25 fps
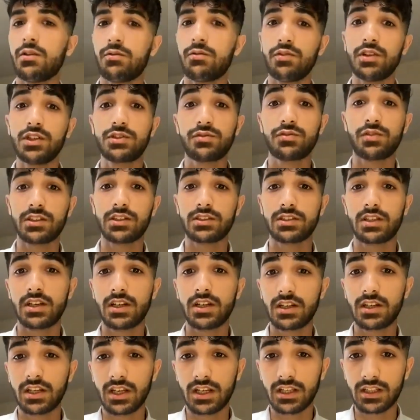which
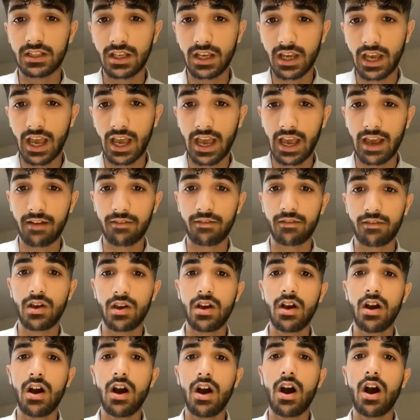facility they have,
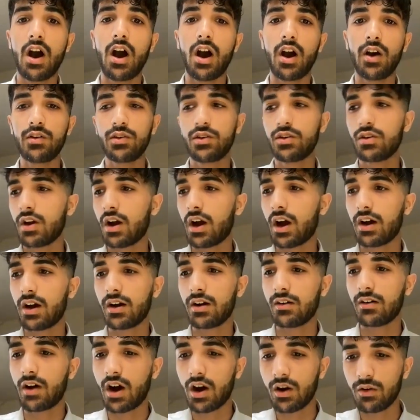
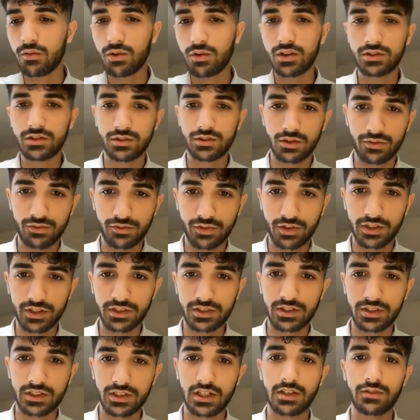how was your
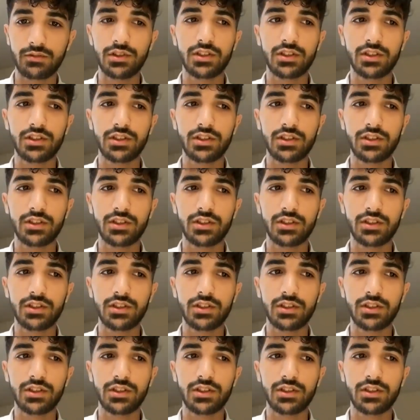first year,